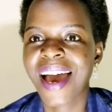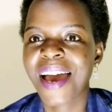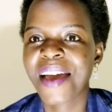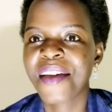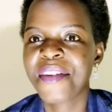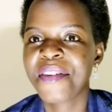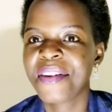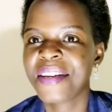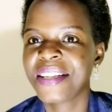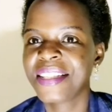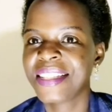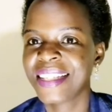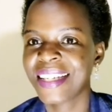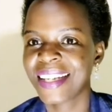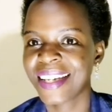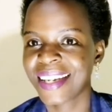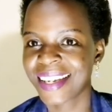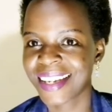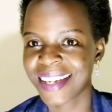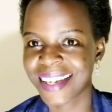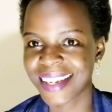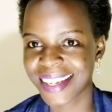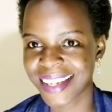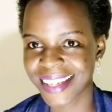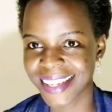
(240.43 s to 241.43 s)
I felt
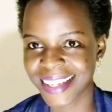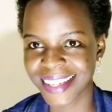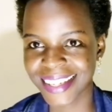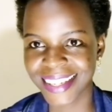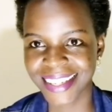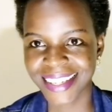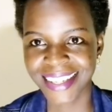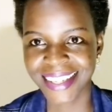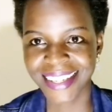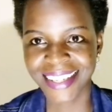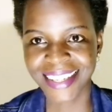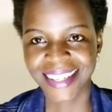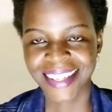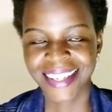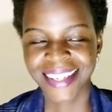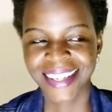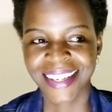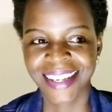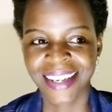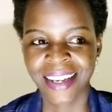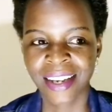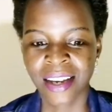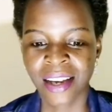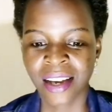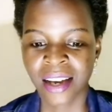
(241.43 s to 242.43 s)
like
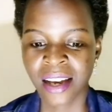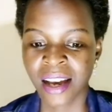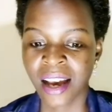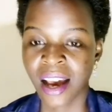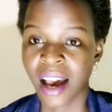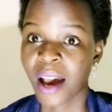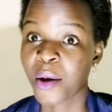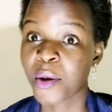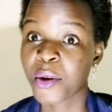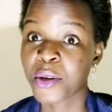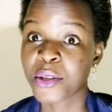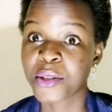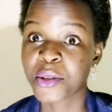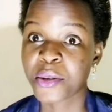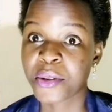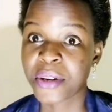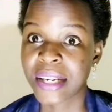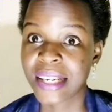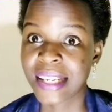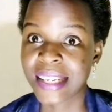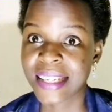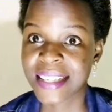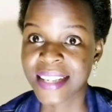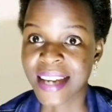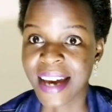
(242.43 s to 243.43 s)
I was
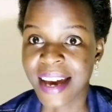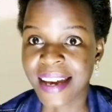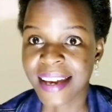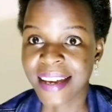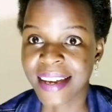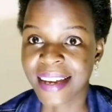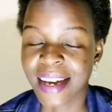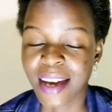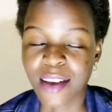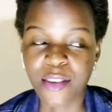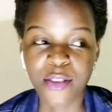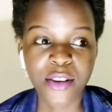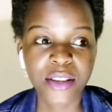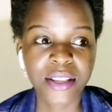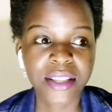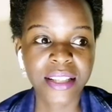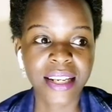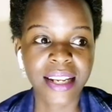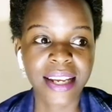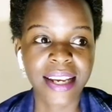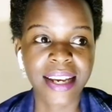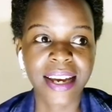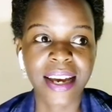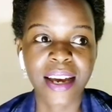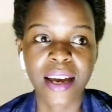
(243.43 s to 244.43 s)
really dying. I felt
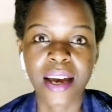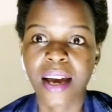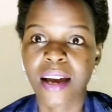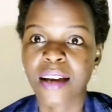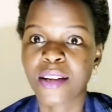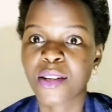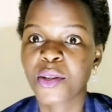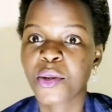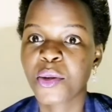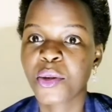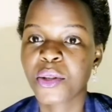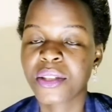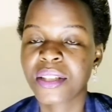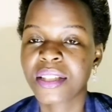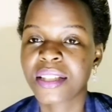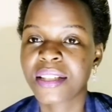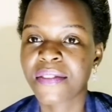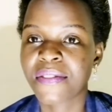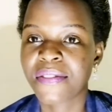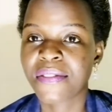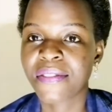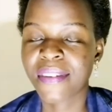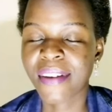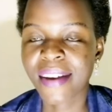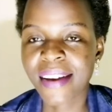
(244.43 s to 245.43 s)
like I had got
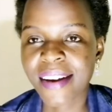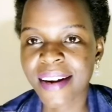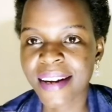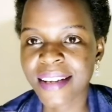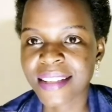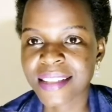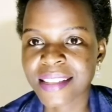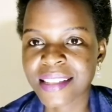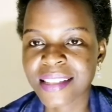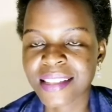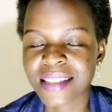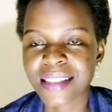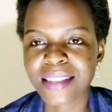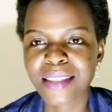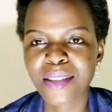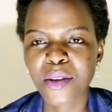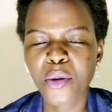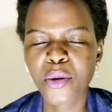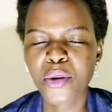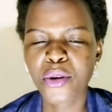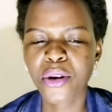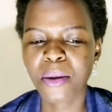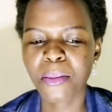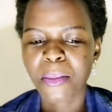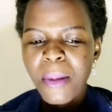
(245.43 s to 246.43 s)
the virus.
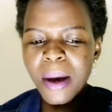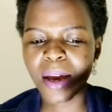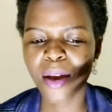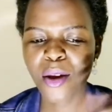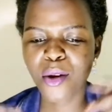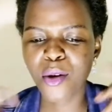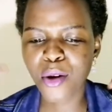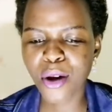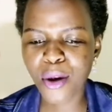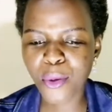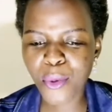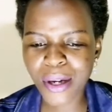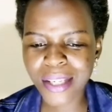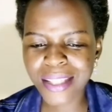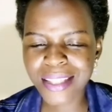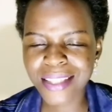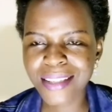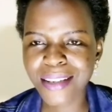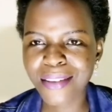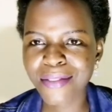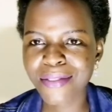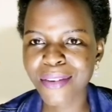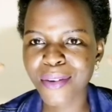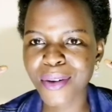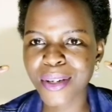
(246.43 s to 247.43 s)
Only
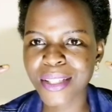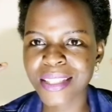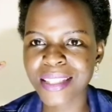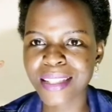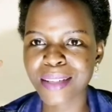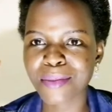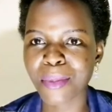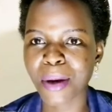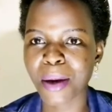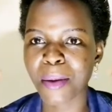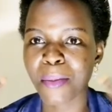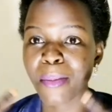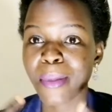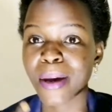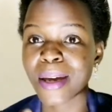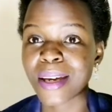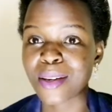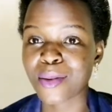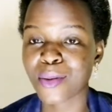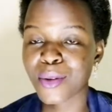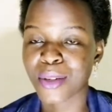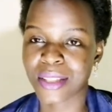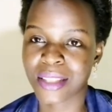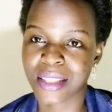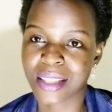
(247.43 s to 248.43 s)
whatever was in my
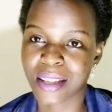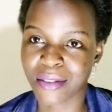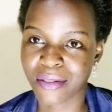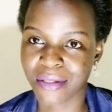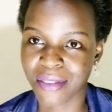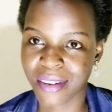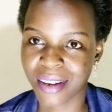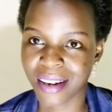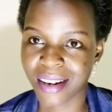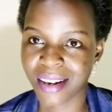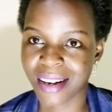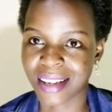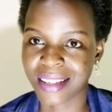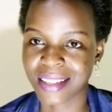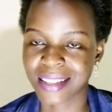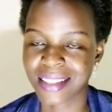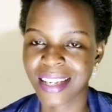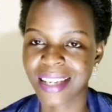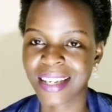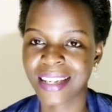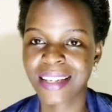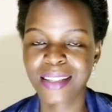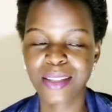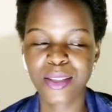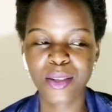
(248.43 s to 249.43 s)
mind was the virus.
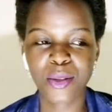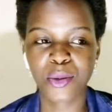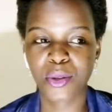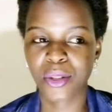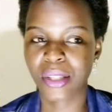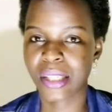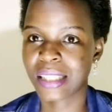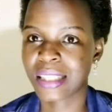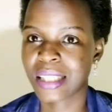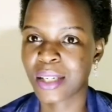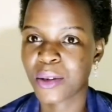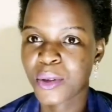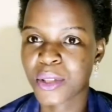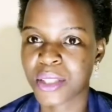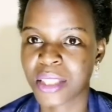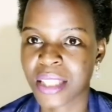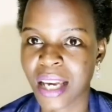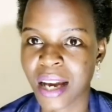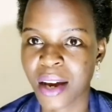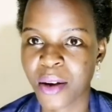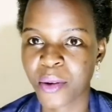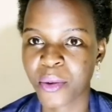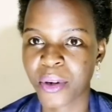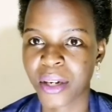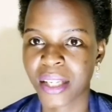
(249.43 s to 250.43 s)
I didn't know that I was
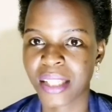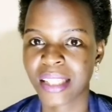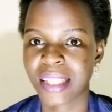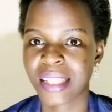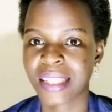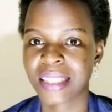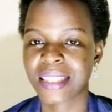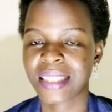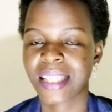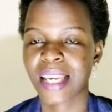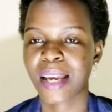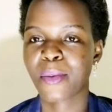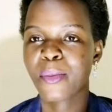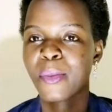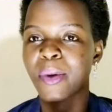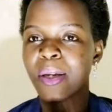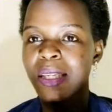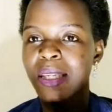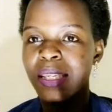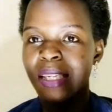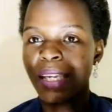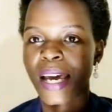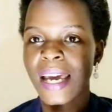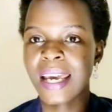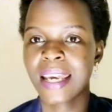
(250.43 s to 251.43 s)
hungry at that time.
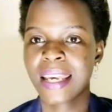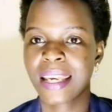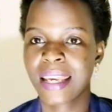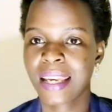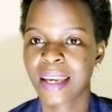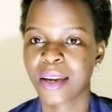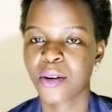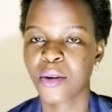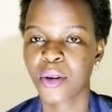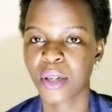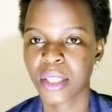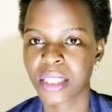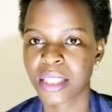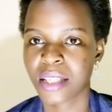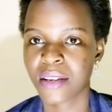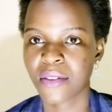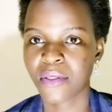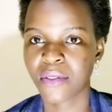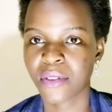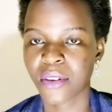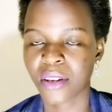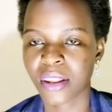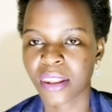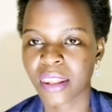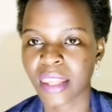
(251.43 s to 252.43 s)
I ignored
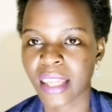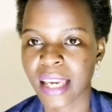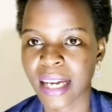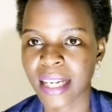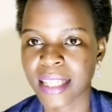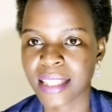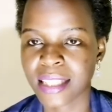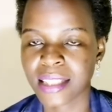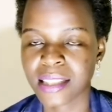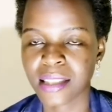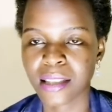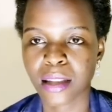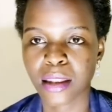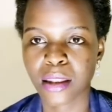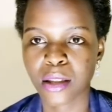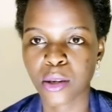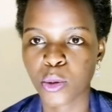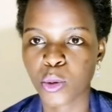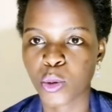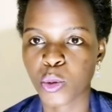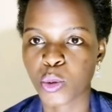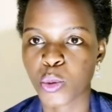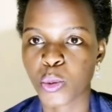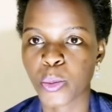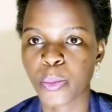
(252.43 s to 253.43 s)
everything. I just
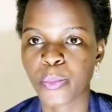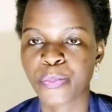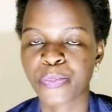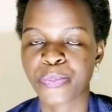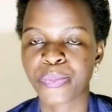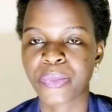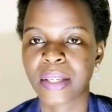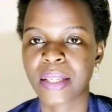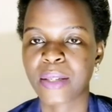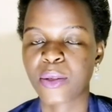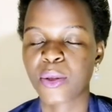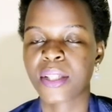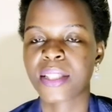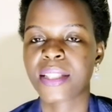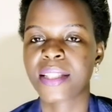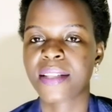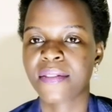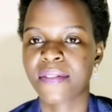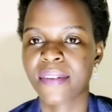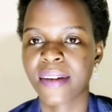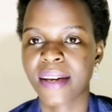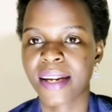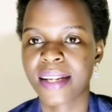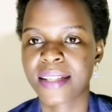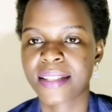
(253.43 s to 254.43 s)
thought it was the
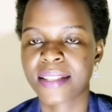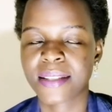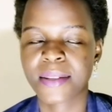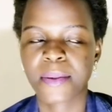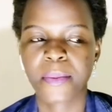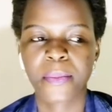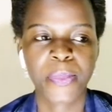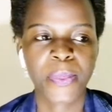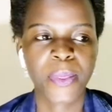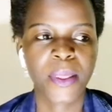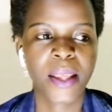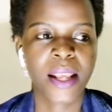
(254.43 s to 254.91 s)
virus.